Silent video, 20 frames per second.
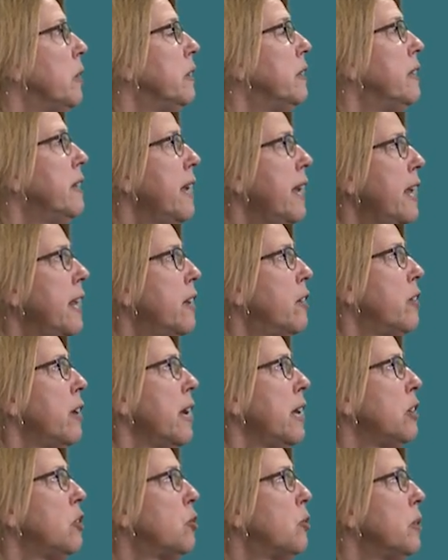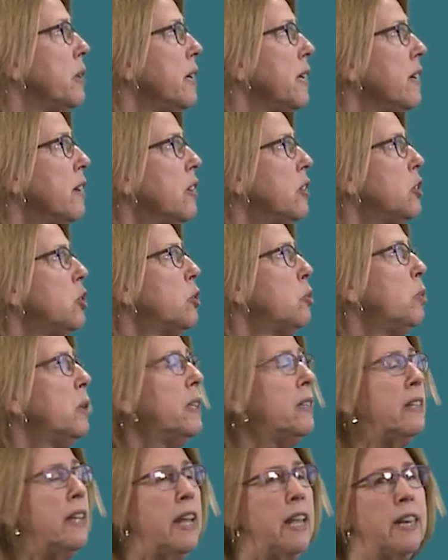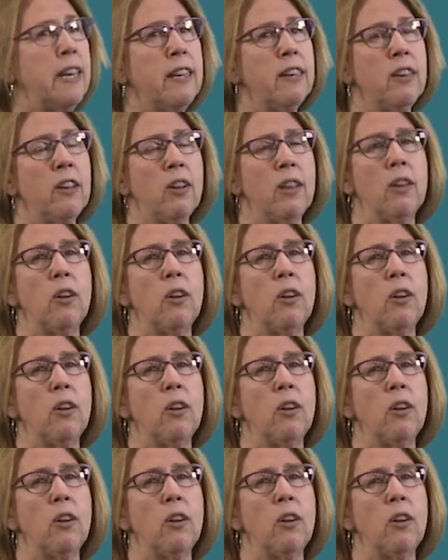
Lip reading: later entry to related